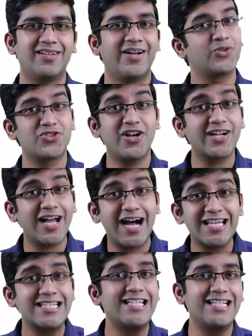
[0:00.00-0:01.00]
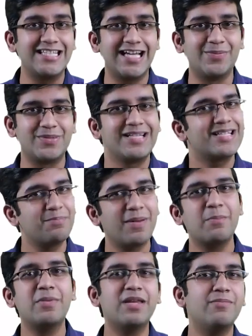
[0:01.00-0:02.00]
It was not asked in exams. It's a
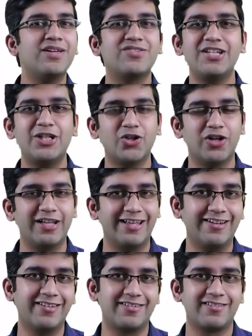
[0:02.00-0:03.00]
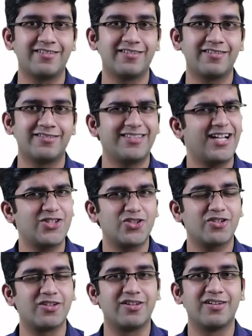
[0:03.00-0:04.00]
memory-based recall error. That's
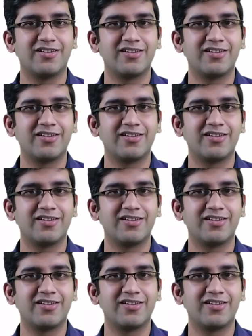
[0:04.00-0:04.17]
all.